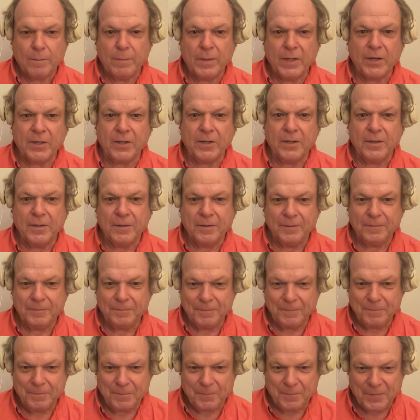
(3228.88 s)
Money,
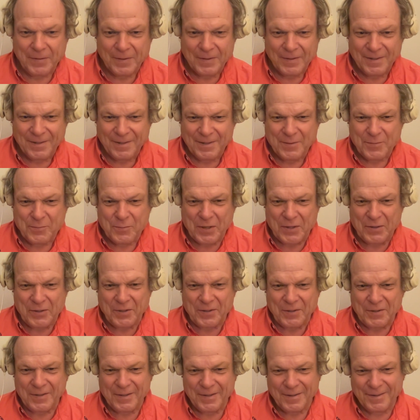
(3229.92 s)

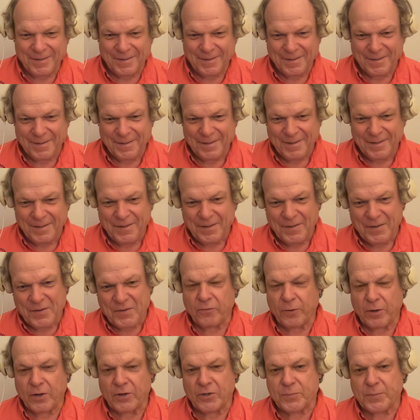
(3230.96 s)
funding.
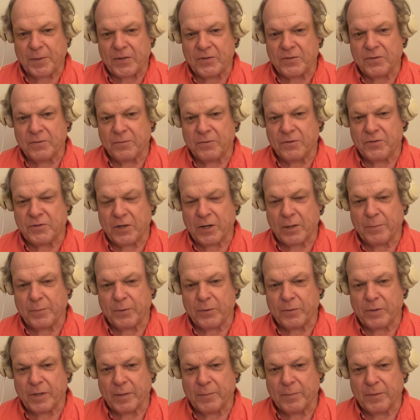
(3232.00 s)
It's very expensive to start a
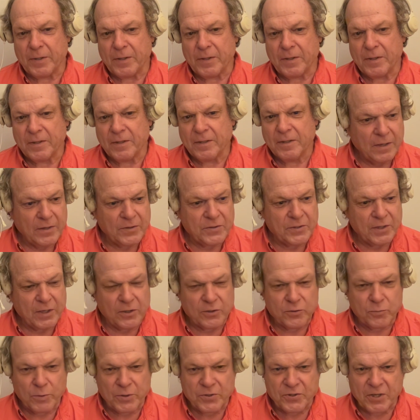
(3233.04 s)
boat company, and
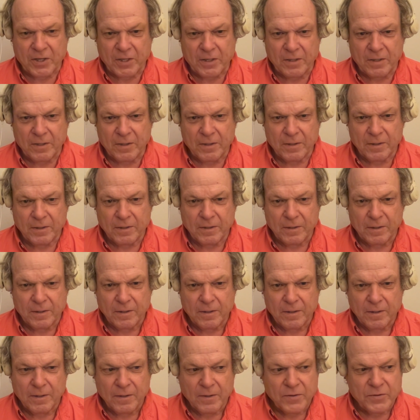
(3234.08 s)
it's risky.
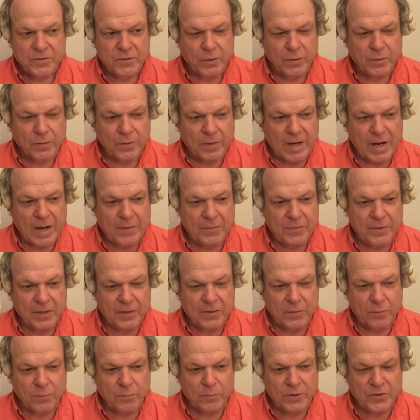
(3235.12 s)
So I
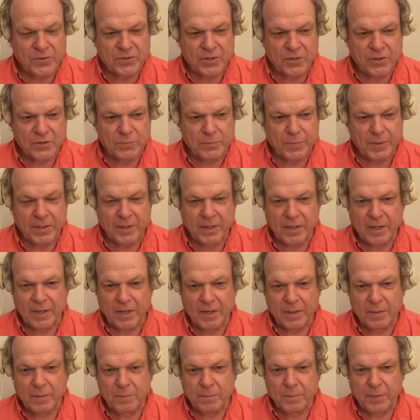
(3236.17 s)
think the risk is
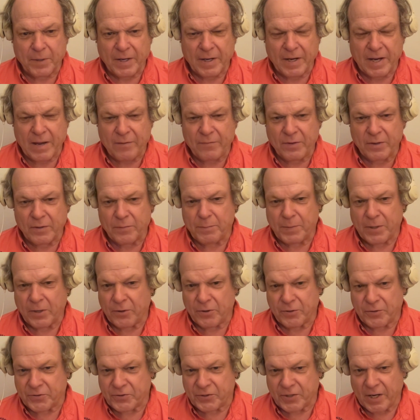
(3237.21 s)
mitigated by having a
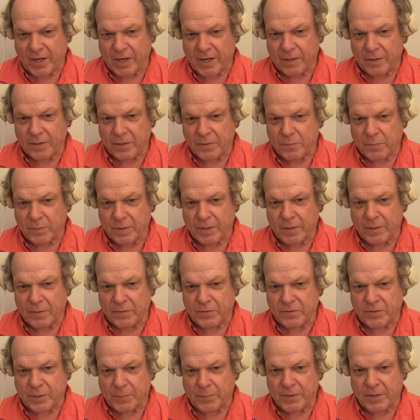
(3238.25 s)
better design.
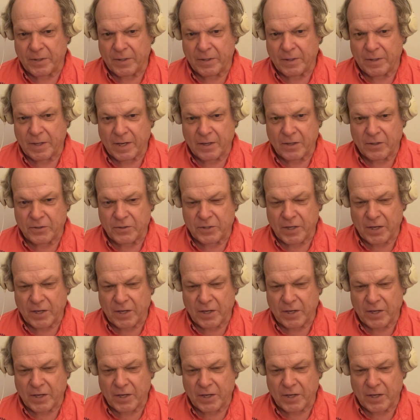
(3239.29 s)
When I can